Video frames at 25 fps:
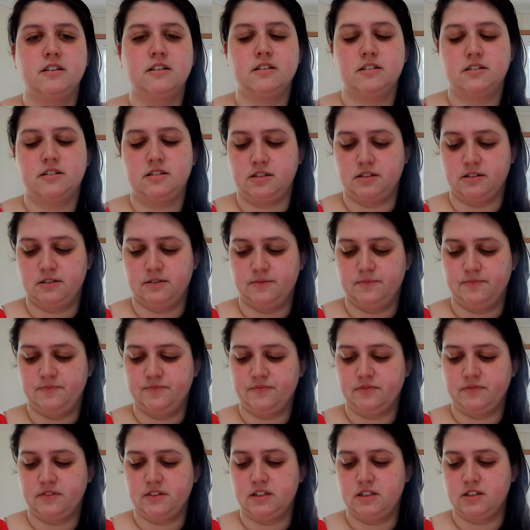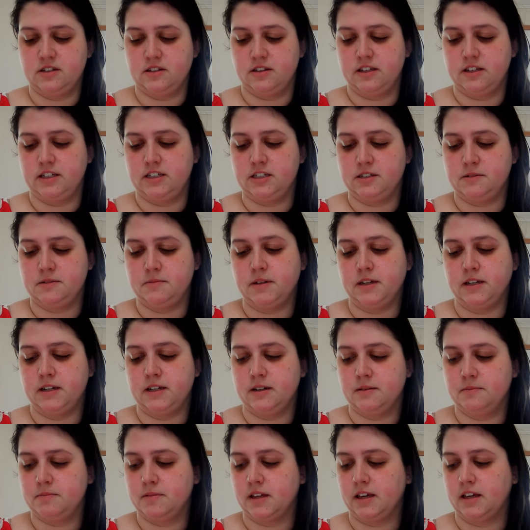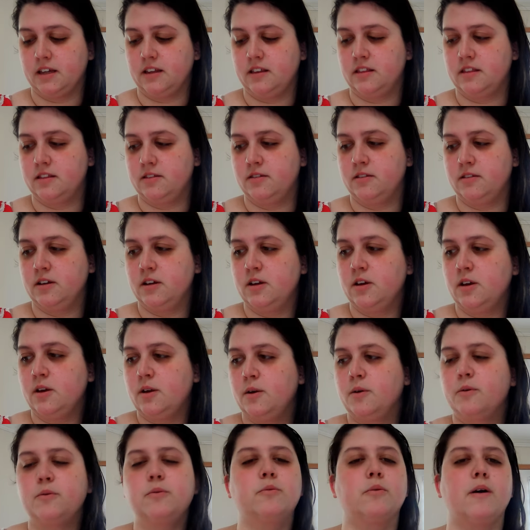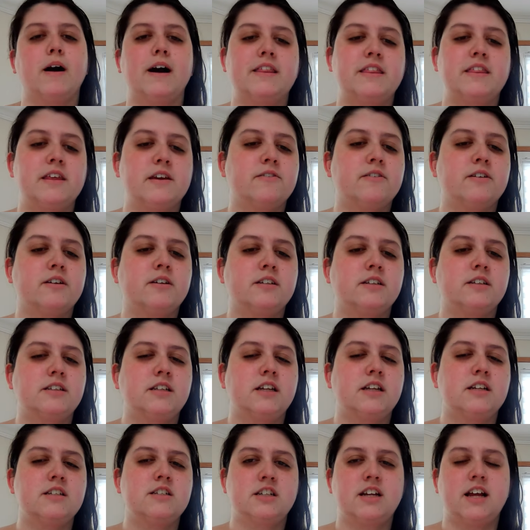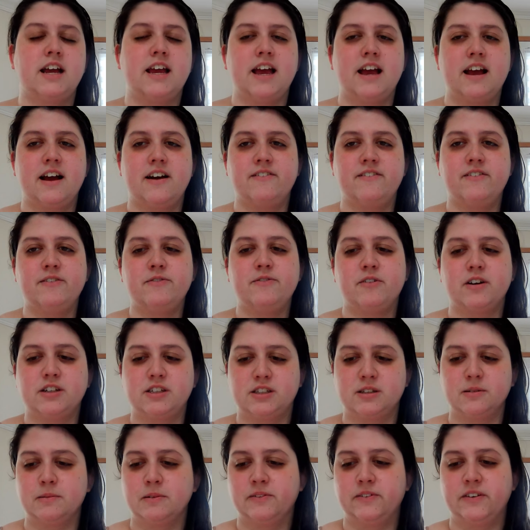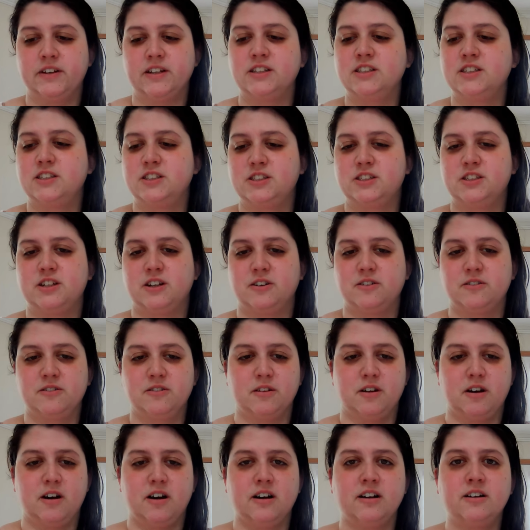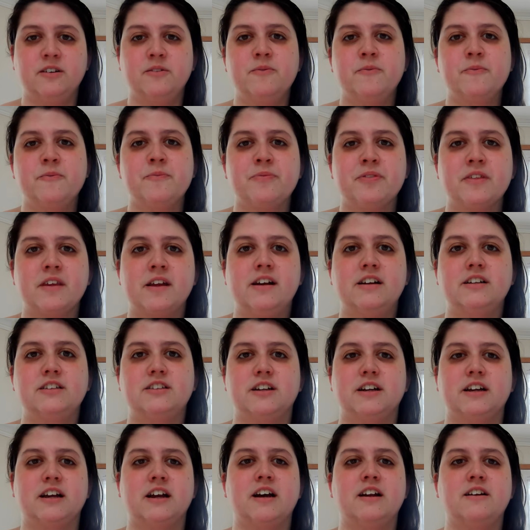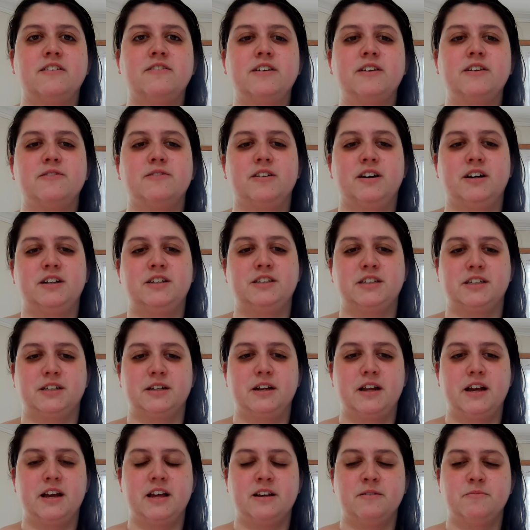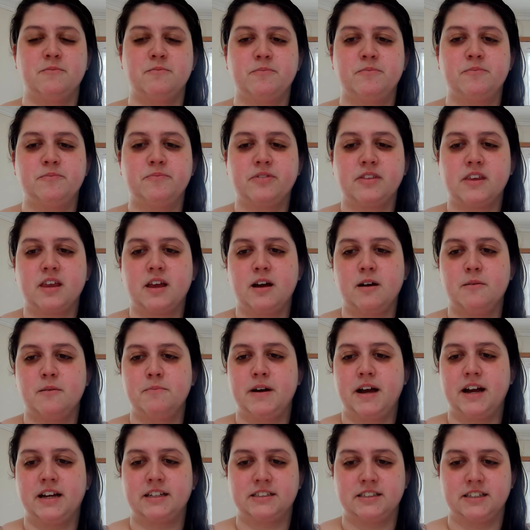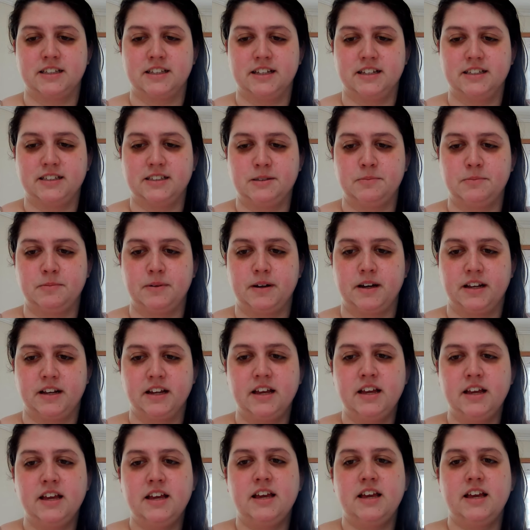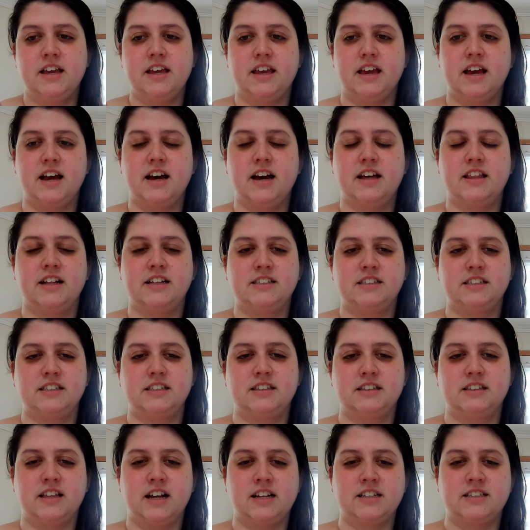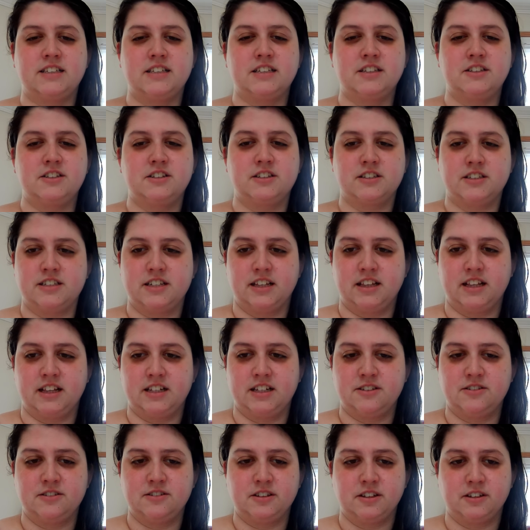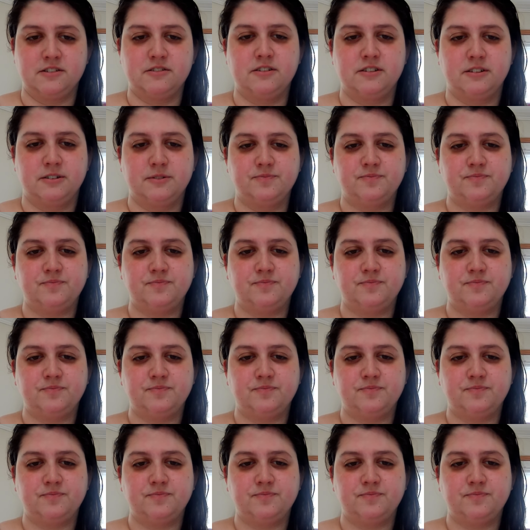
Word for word: So, so they just made up like why they were in detention. I haven't watched the movie in so long, so I gotta rewatch it and come back to this. But yeah, that's that's interesting. That's really cool